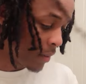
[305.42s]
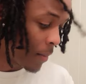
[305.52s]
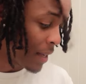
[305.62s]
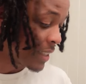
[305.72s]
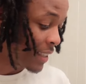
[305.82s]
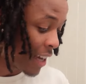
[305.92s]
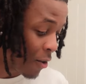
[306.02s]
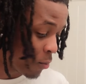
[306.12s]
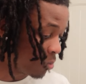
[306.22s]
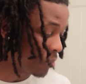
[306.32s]
My
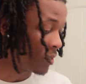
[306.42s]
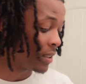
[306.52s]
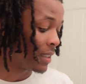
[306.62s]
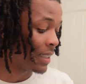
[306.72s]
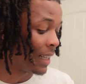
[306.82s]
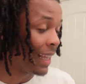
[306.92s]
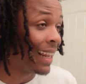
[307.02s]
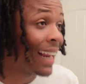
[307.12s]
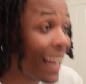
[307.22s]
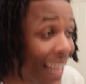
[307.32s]
scalp was
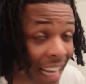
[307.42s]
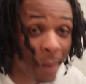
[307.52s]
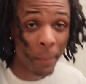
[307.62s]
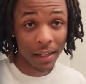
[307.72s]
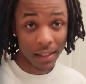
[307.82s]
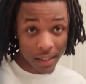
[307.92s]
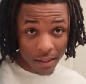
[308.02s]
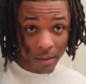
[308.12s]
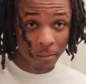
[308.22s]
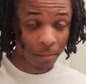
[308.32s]
gleaming,
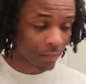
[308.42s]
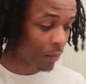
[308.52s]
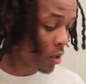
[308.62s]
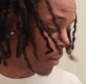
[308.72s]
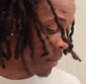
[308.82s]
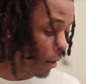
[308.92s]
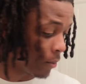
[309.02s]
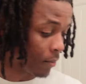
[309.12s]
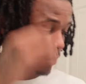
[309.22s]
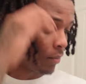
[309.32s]
nigga. I'm talking
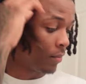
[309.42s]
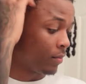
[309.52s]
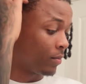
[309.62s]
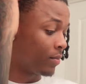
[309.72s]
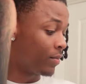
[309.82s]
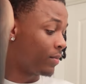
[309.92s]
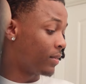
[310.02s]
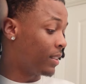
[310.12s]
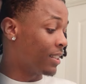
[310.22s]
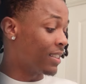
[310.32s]
about
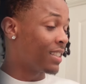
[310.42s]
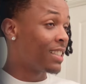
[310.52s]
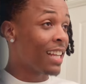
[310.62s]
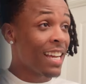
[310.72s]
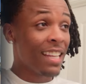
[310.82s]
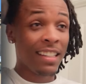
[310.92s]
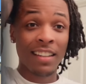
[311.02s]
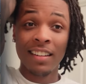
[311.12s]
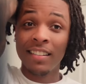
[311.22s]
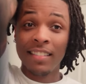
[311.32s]
the sun
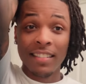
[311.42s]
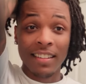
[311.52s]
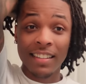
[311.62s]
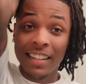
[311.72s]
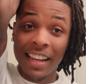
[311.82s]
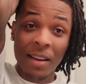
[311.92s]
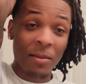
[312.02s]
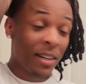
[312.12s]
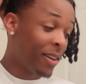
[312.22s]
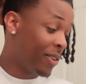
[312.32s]

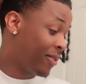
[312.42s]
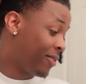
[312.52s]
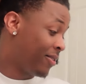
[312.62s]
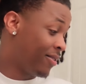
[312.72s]
damn near